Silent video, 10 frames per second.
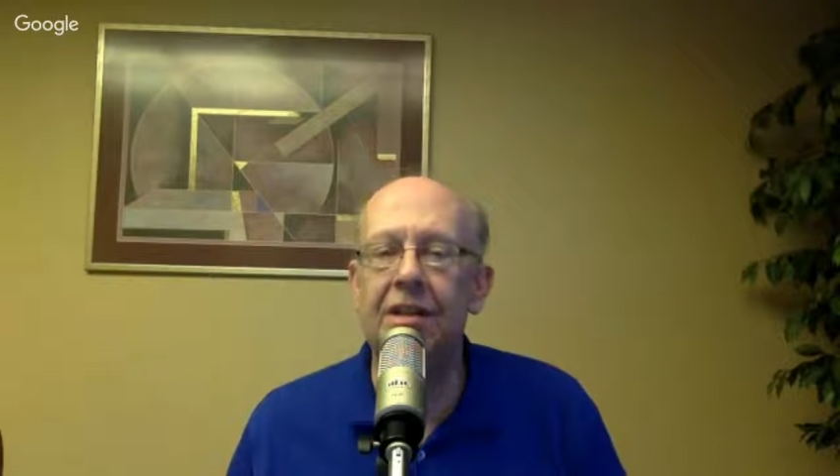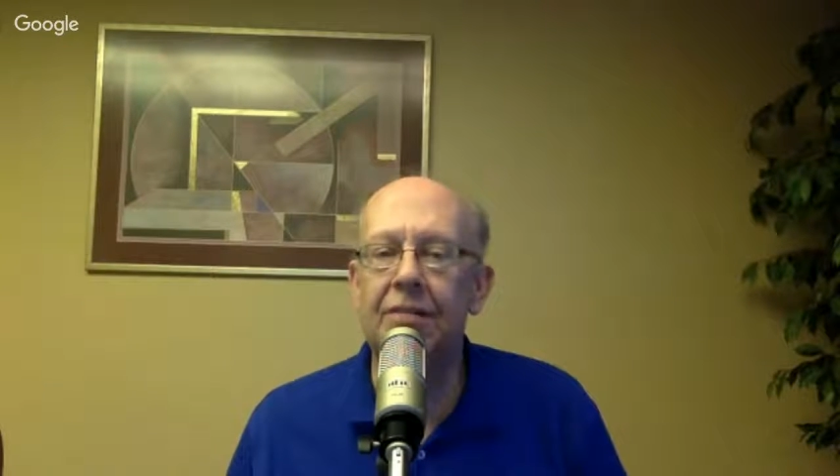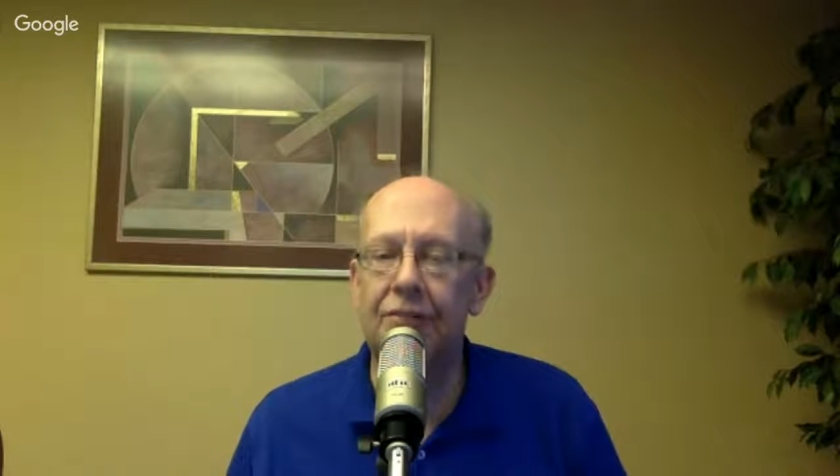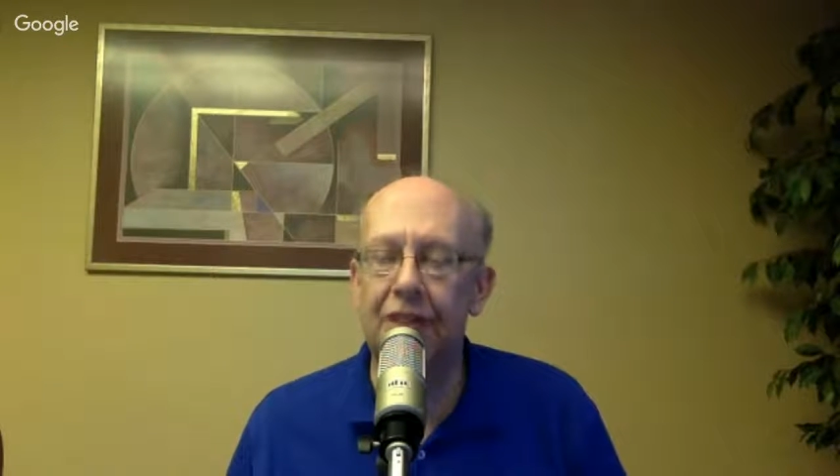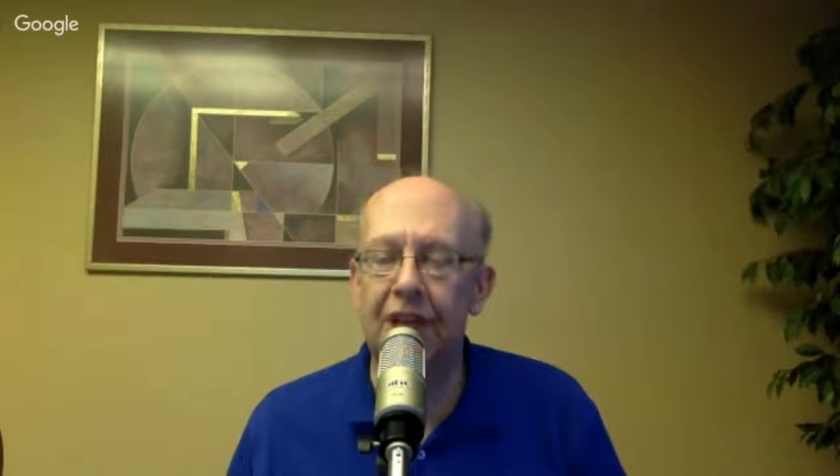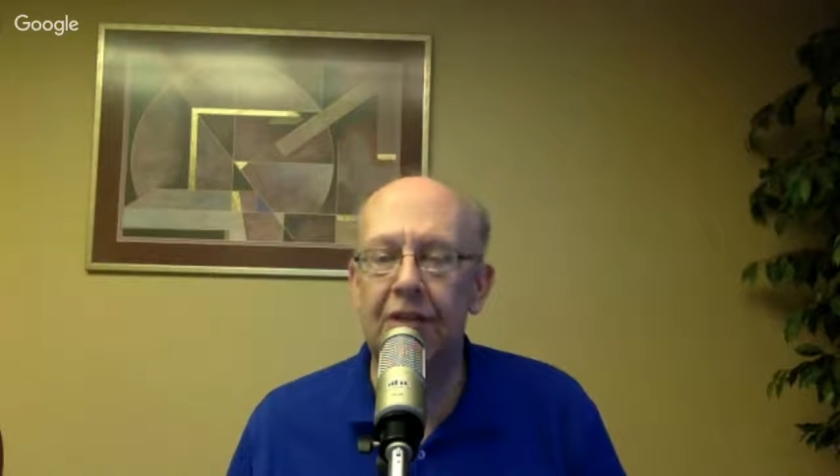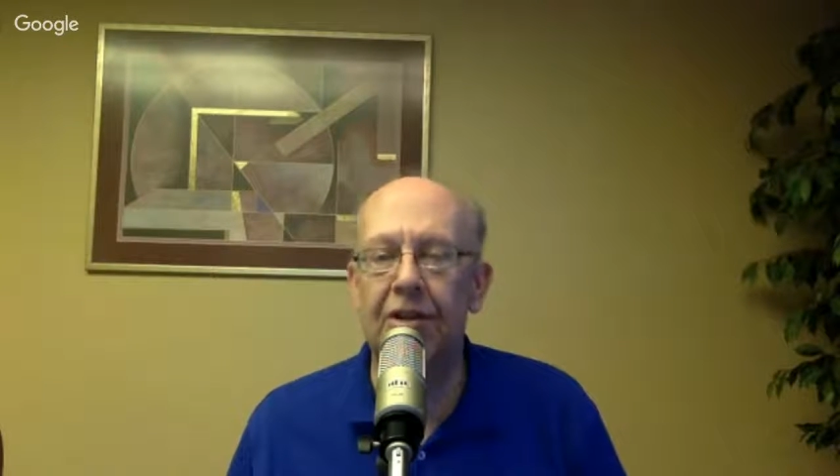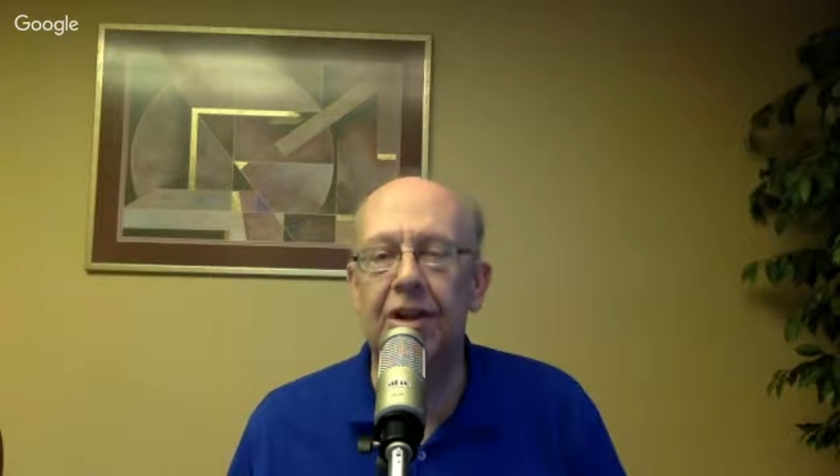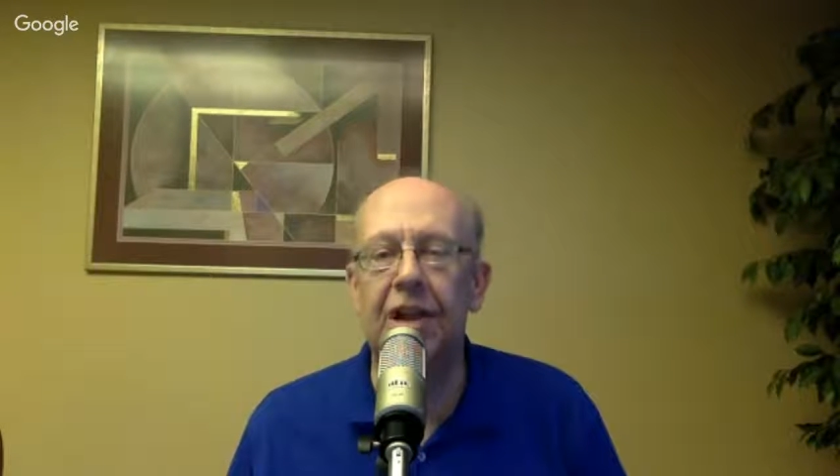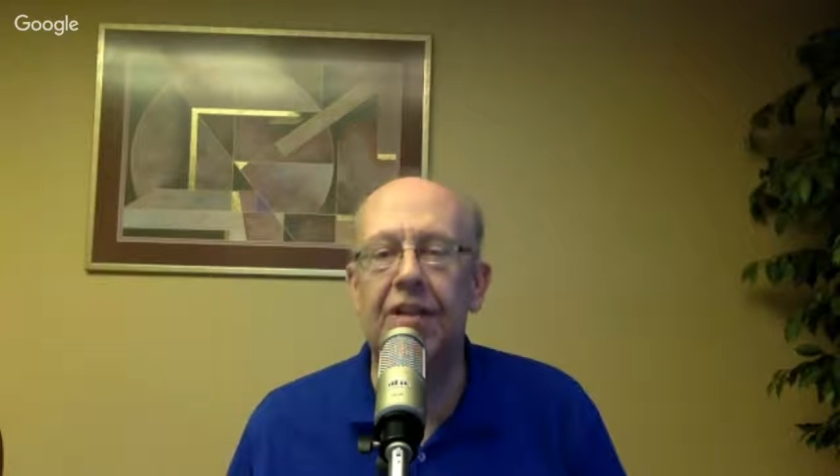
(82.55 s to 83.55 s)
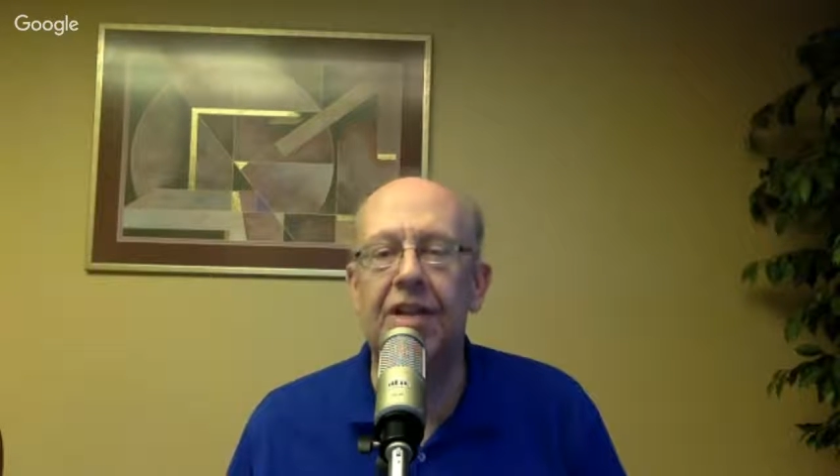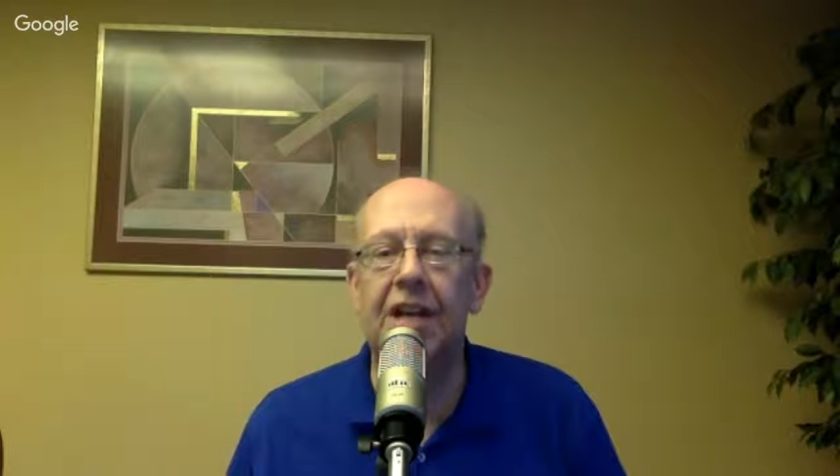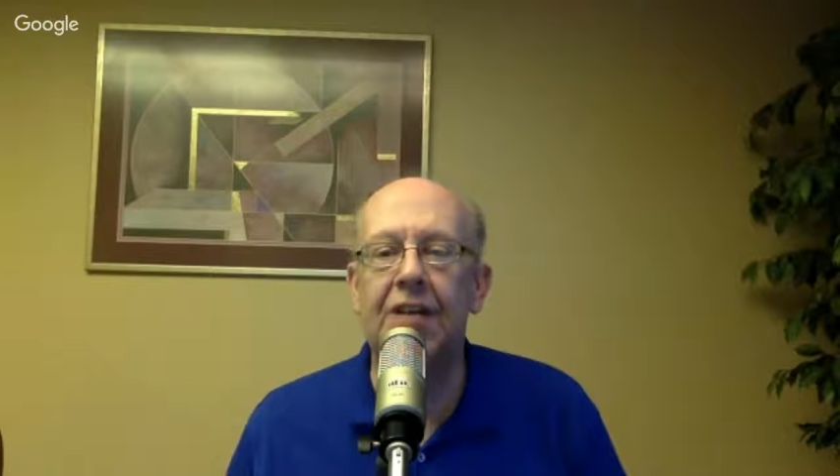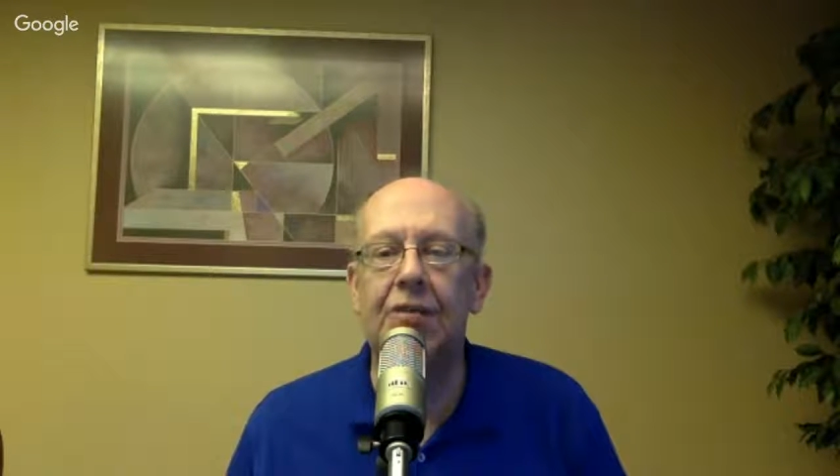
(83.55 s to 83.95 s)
We'll take a look at how the tax